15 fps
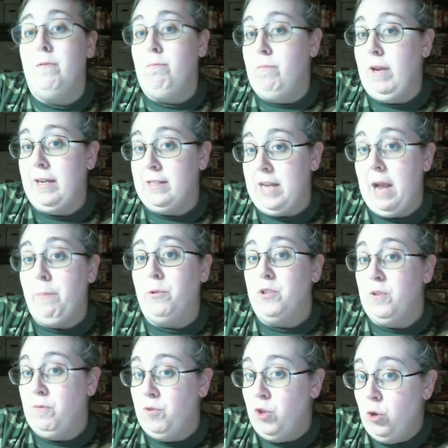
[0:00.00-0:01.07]
examples
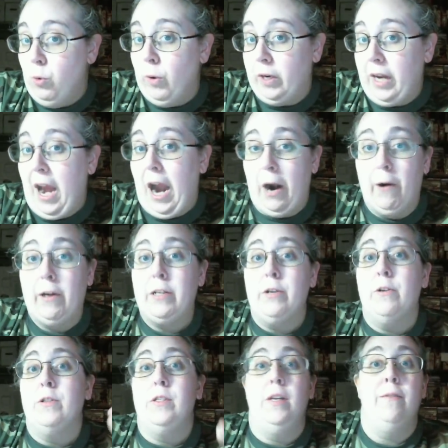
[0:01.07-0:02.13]
of newer
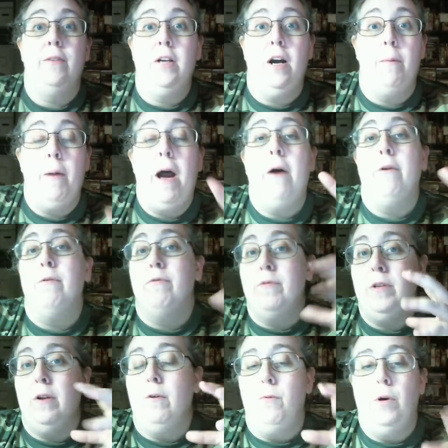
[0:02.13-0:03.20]
characters that have come out of
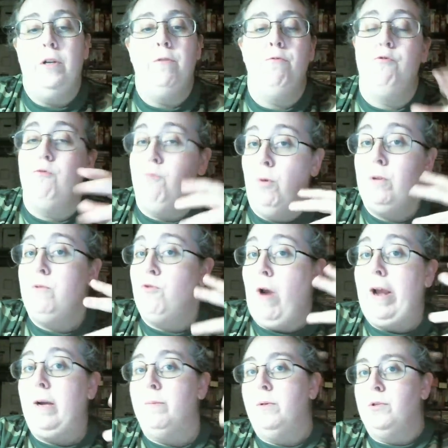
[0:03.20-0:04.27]
what
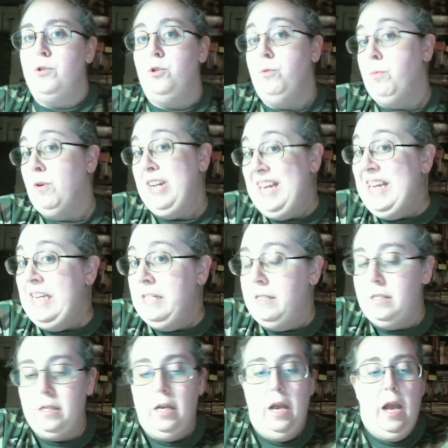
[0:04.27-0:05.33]
Dragon Ball Super
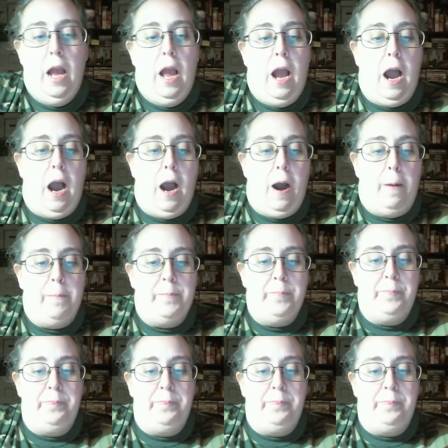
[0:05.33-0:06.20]
is. And